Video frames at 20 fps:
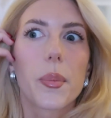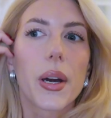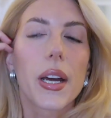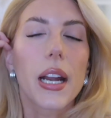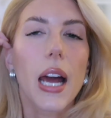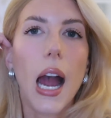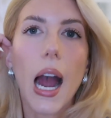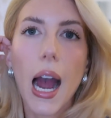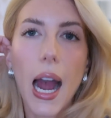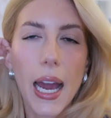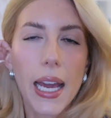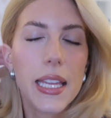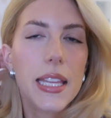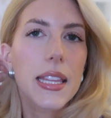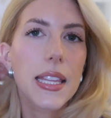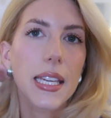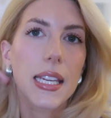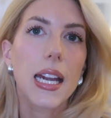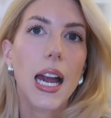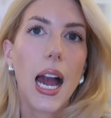but I
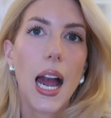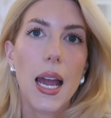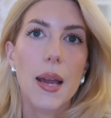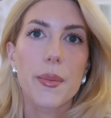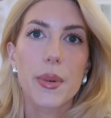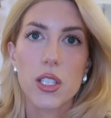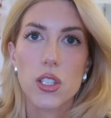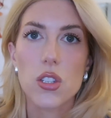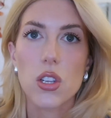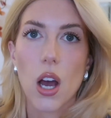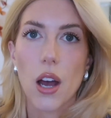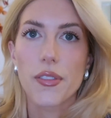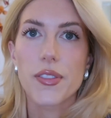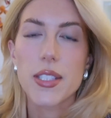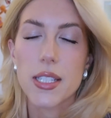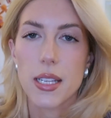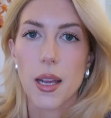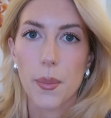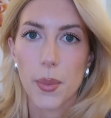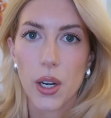think I'm a soft
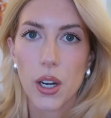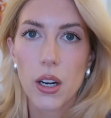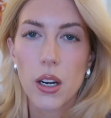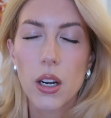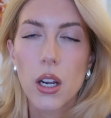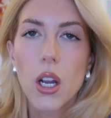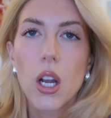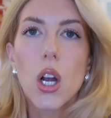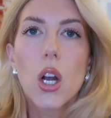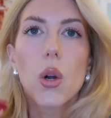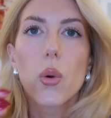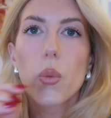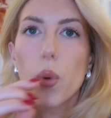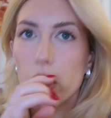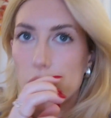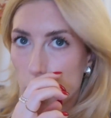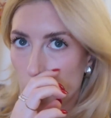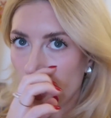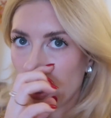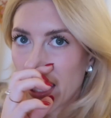summer,
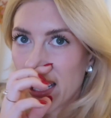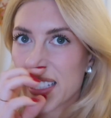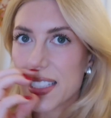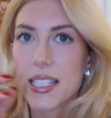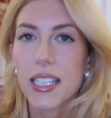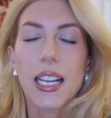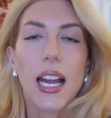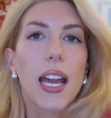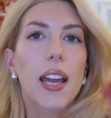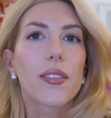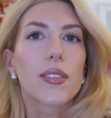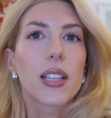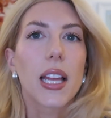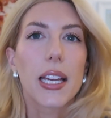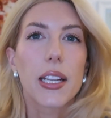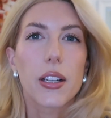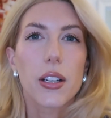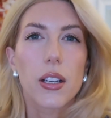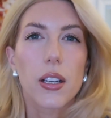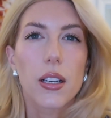which means like I have
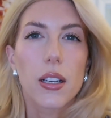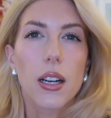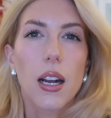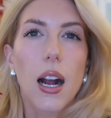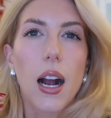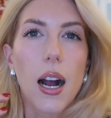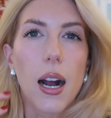lighter